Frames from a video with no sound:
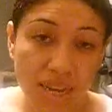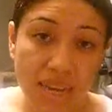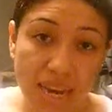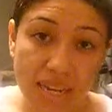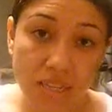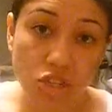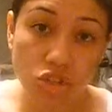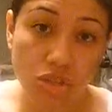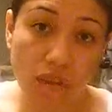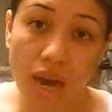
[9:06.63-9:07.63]
dedicated
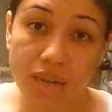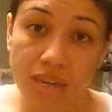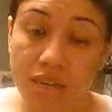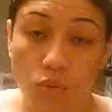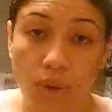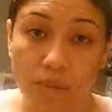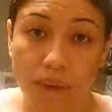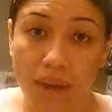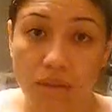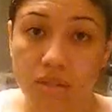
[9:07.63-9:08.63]
to not gaining the weight
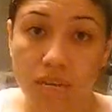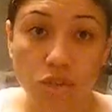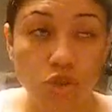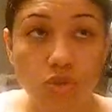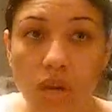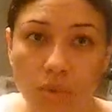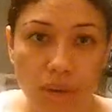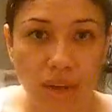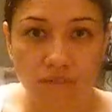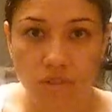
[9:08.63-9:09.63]
back, because I do not
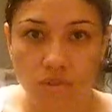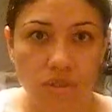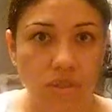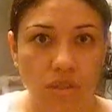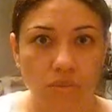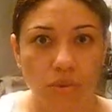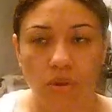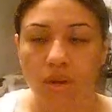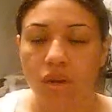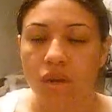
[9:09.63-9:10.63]
want to have to do this
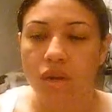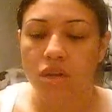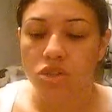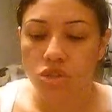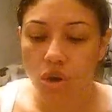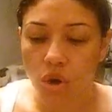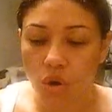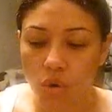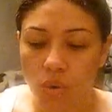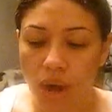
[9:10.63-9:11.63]
anymore.
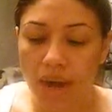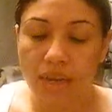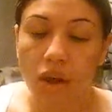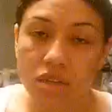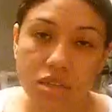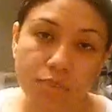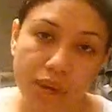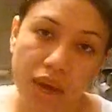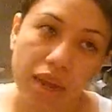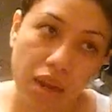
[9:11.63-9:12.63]
So I lost
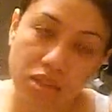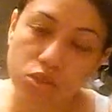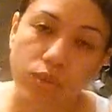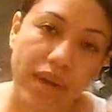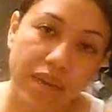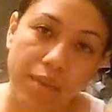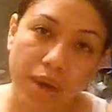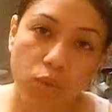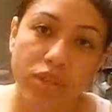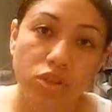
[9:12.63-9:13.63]
the weight, and
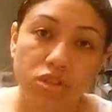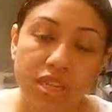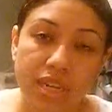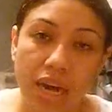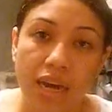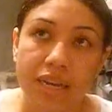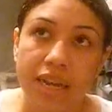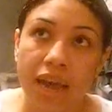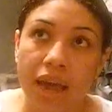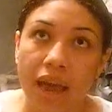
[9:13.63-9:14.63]
I'm at 139,
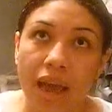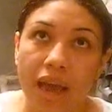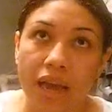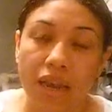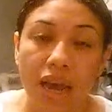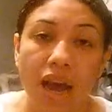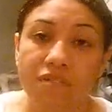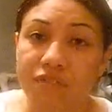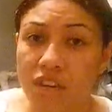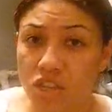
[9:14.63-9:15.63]
and I
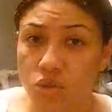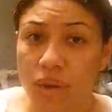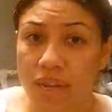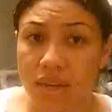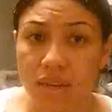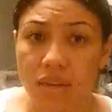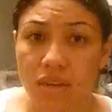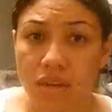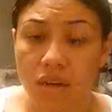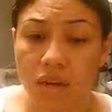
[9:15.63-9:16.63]
have fluctuated.